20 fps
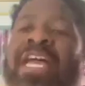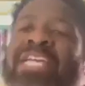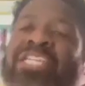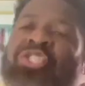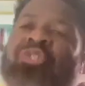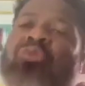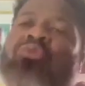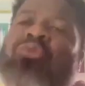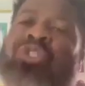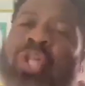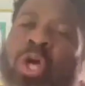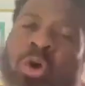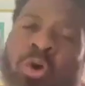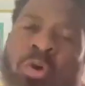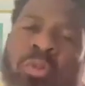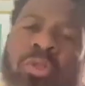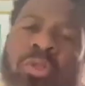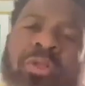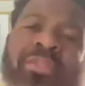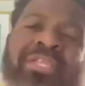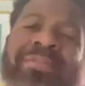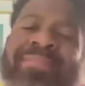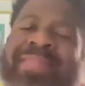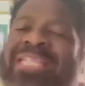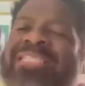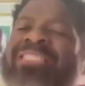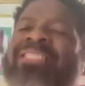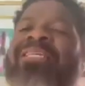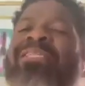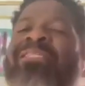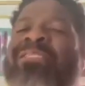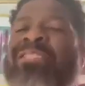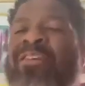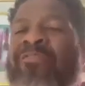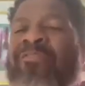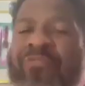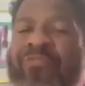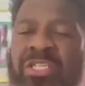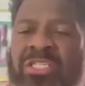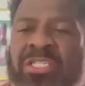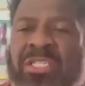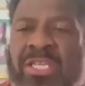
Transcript: that you told on them. That's a different